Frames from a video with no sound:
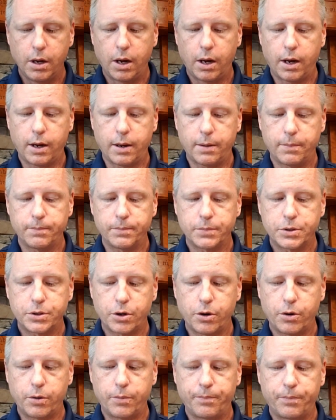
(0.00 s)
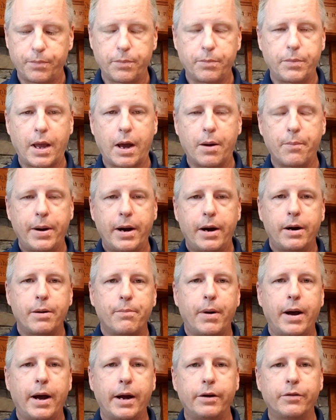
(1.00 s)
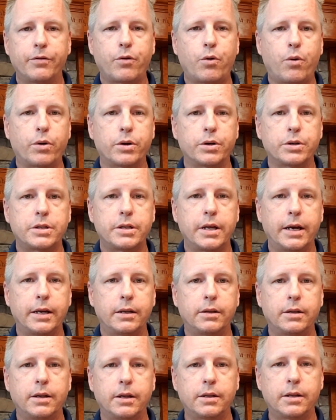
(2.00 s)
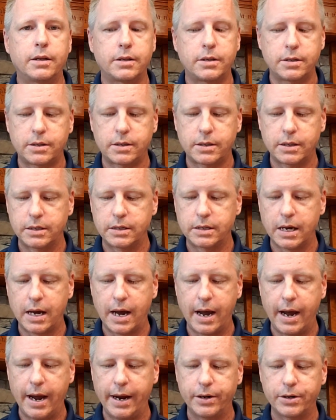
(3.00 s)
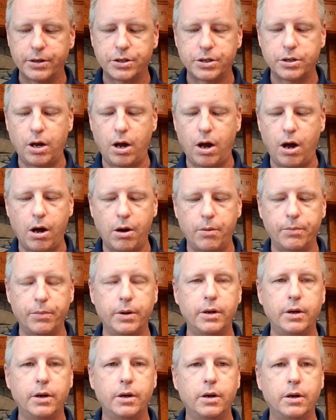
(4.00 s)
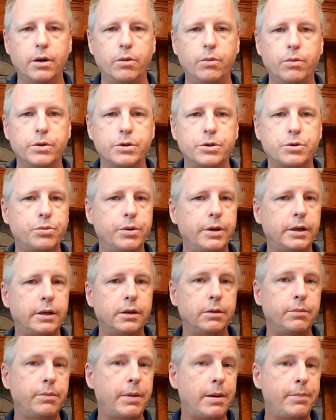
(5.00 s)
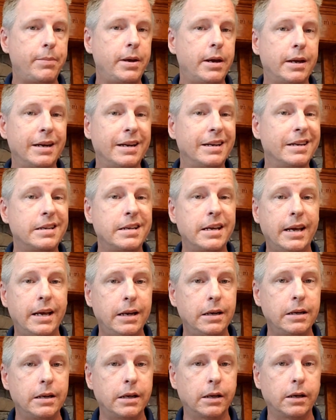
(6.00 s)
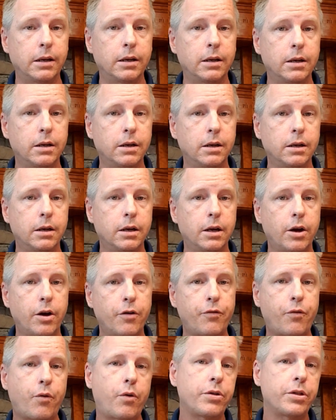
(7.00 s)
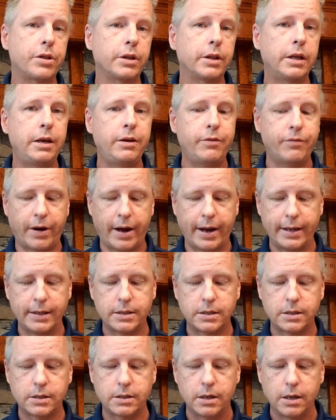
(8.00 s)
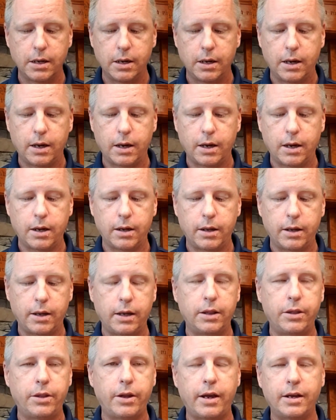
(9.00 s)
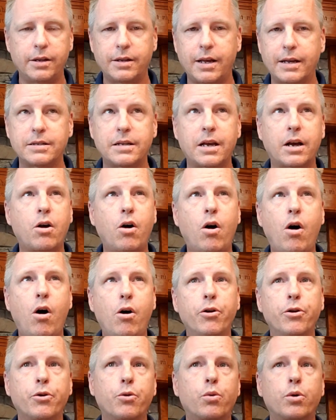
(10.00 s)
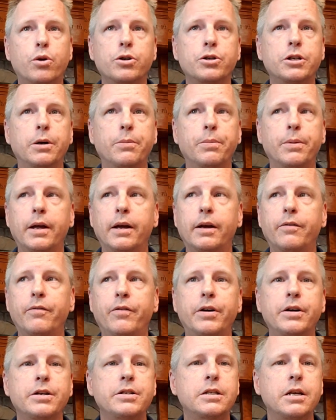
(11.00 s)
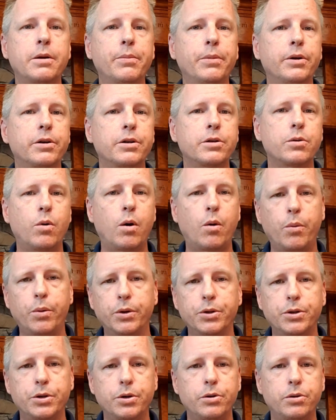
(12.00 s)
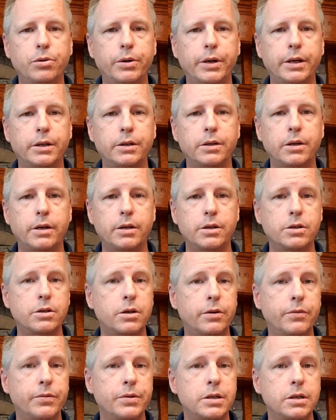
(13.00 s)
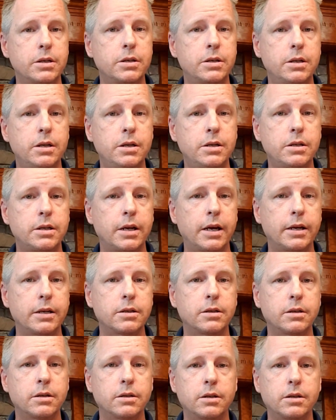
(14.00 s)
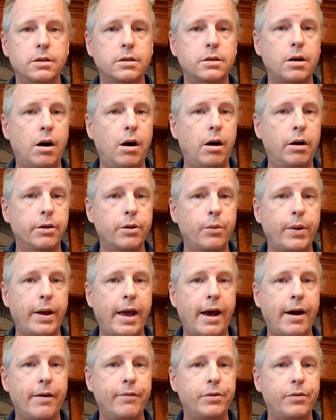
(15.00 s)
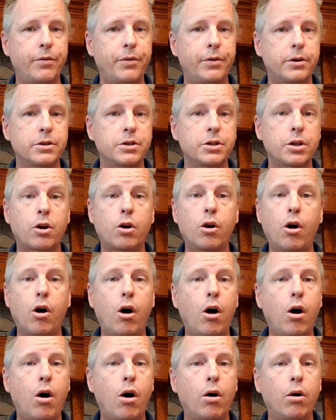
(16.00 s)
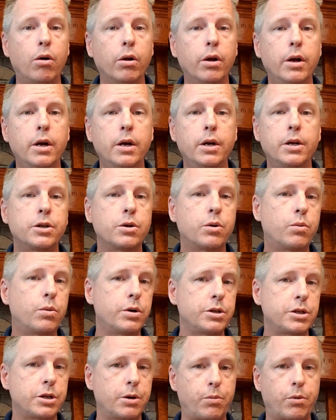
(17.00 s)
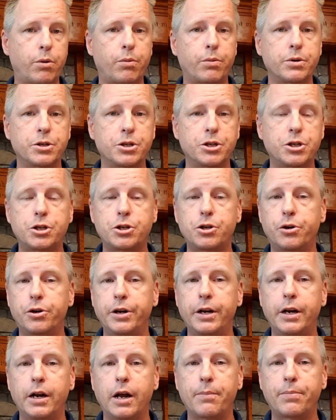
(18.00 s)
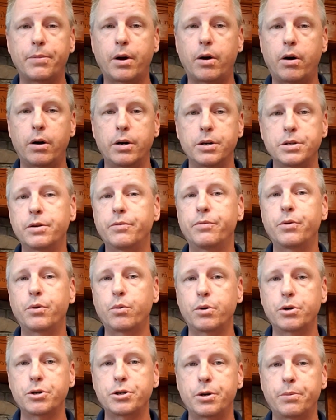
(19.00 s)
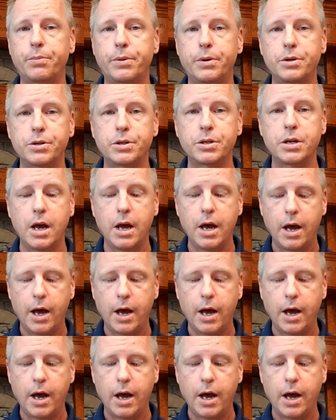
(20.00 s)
So now bear in mind, of course, that this entire psalm was written maybe and intended for the Levites as a call to worship, like, very similar to what we'll do in services these days. The song that we have is a call to worship, where we're stirring up the hearts of the worshipers